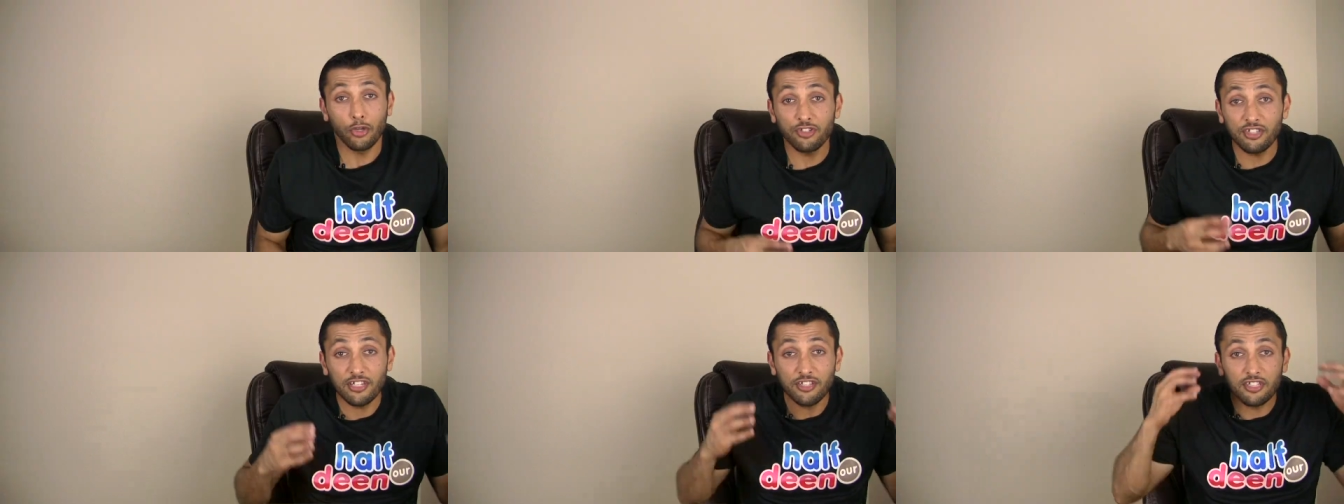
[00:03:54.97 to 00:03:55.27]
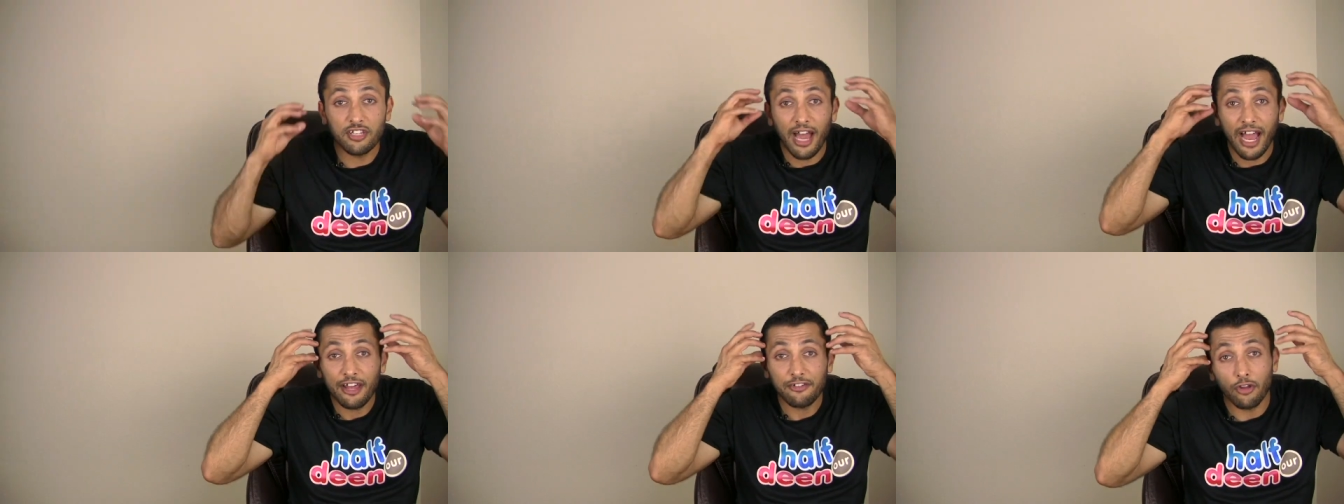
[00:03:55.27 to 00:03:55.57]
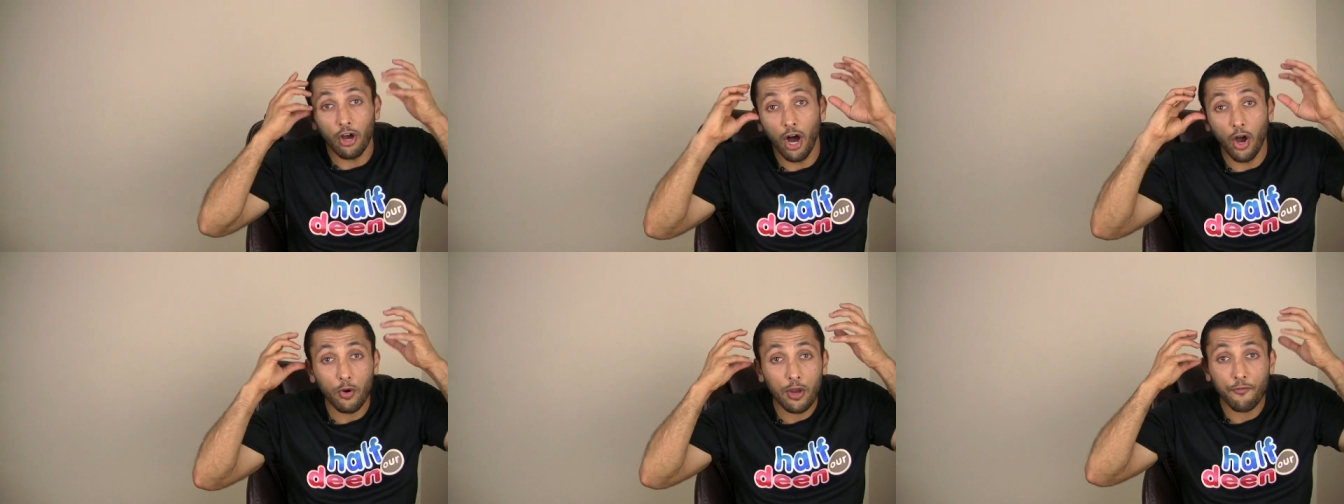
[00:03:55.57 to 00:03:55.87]
So since guys
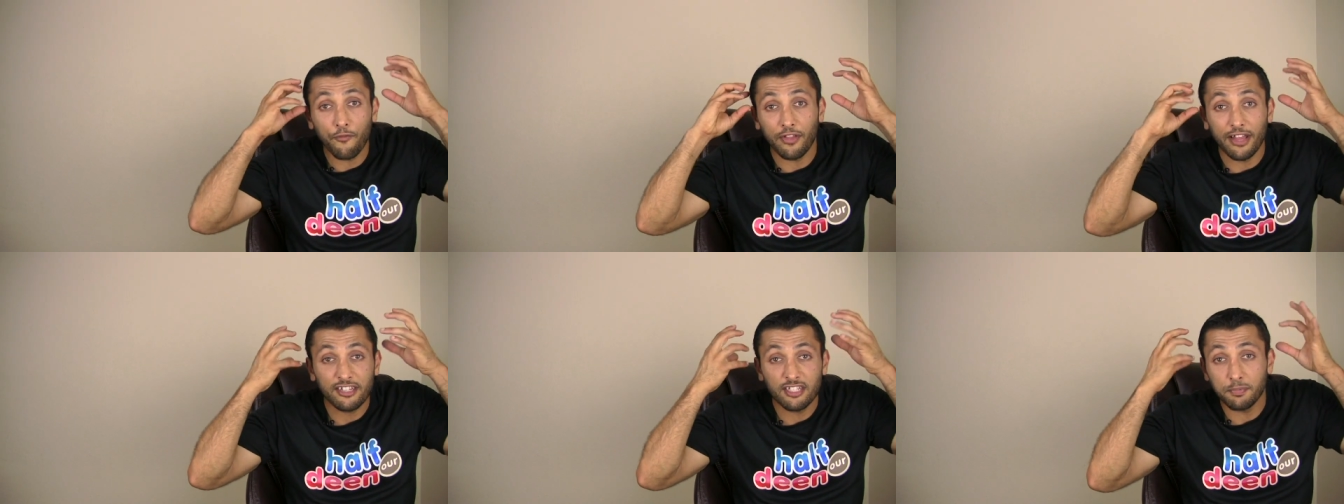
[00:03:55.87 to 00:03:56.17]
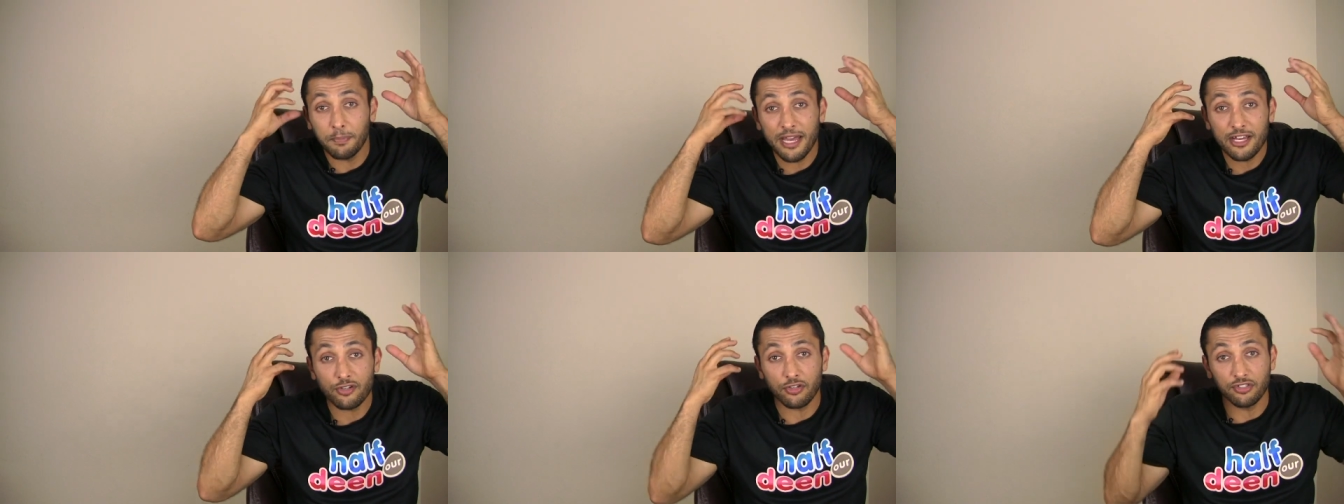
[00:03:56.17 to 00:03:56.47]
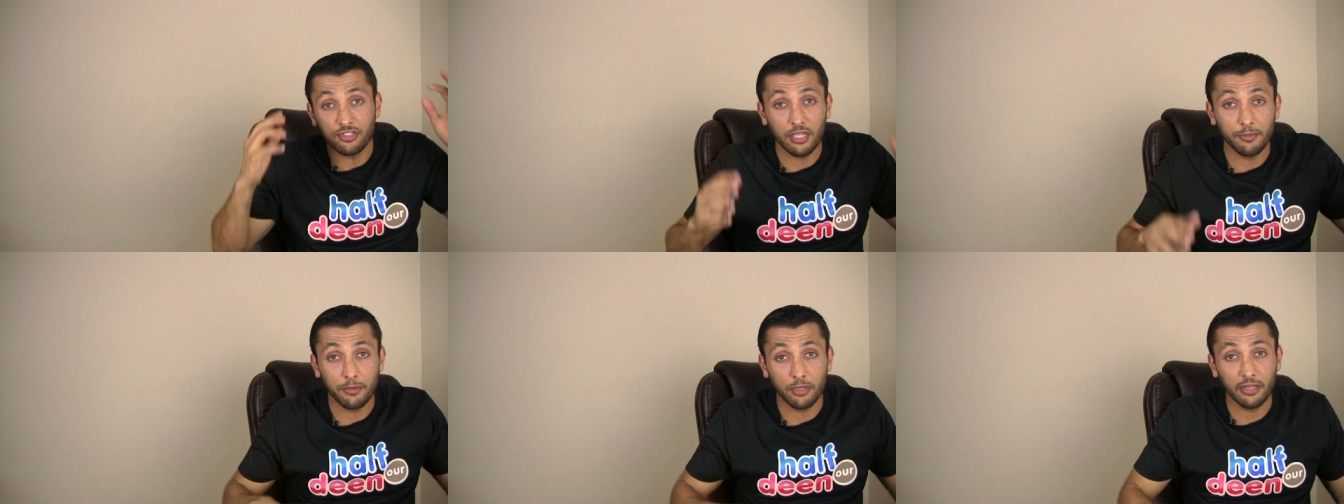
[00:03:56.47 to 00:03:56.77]
are hungry for that spatial
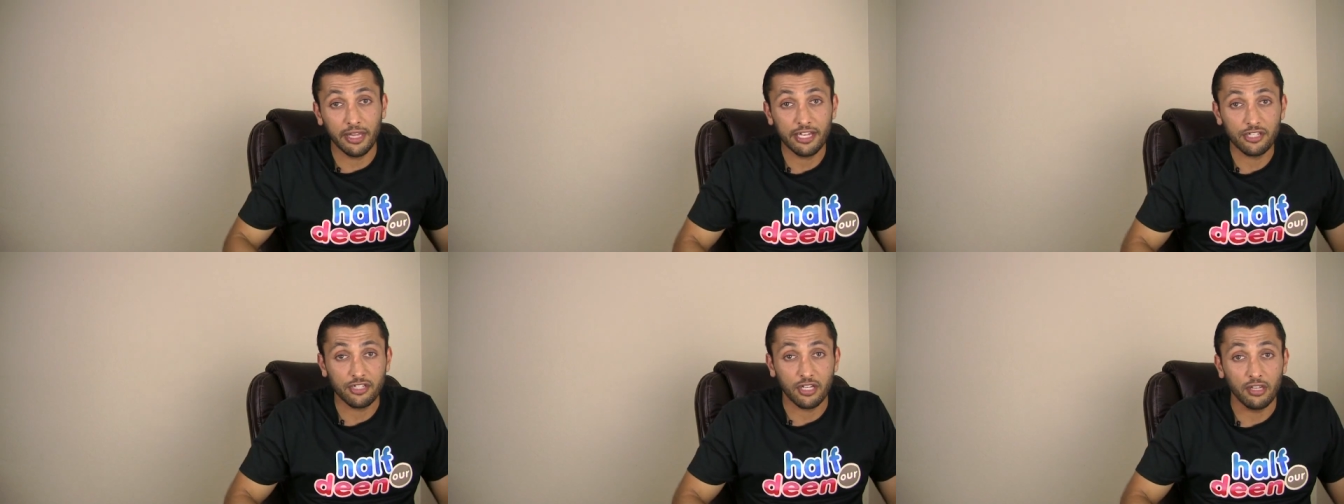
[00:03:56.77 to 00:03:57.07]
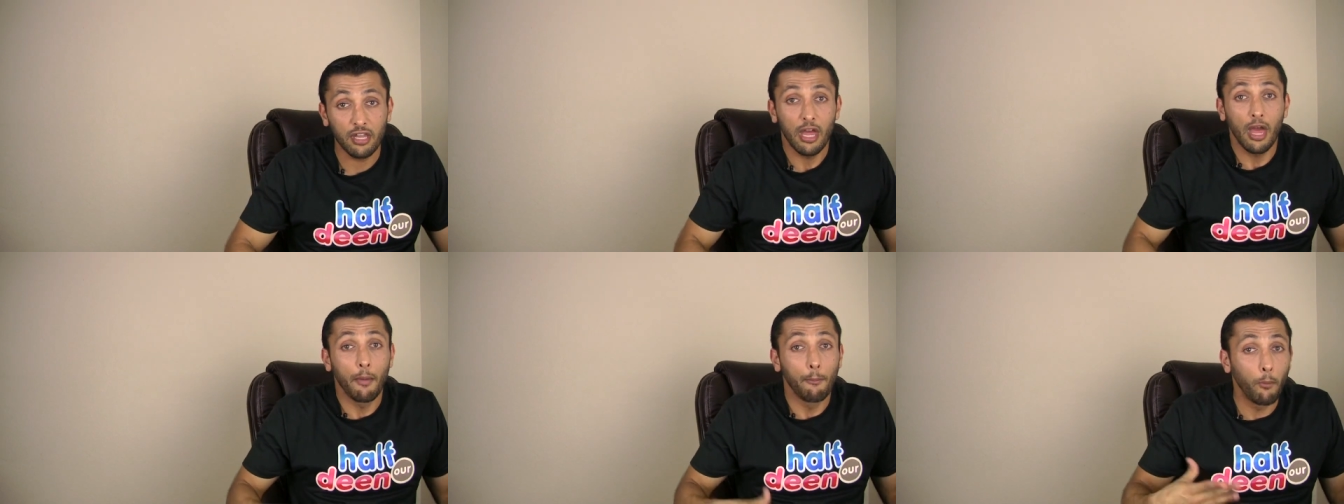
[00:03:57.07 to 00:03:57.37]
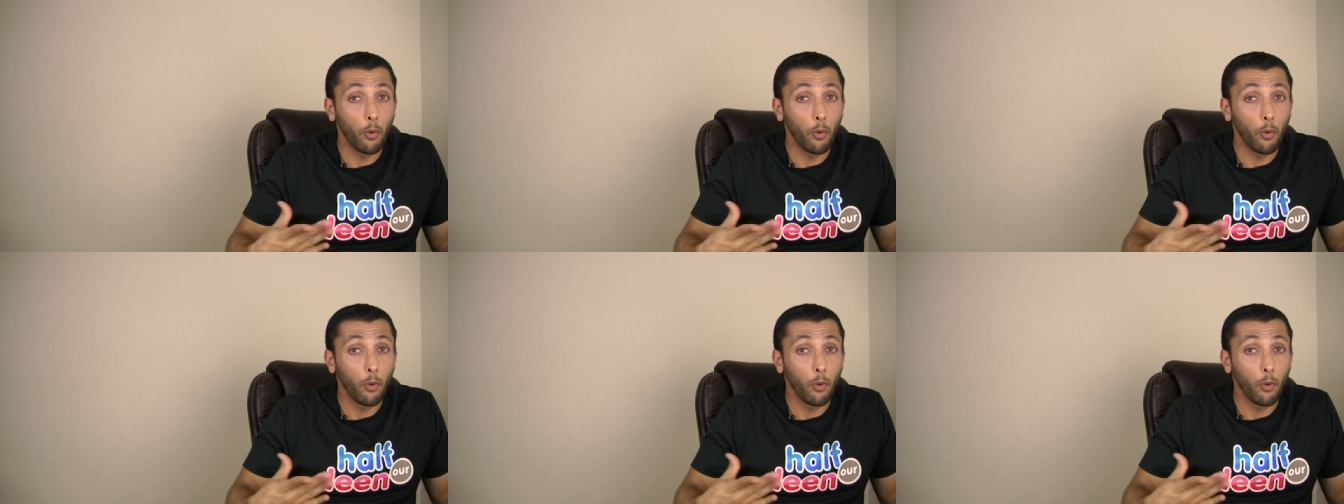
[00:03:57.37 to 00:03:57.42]
stimulation,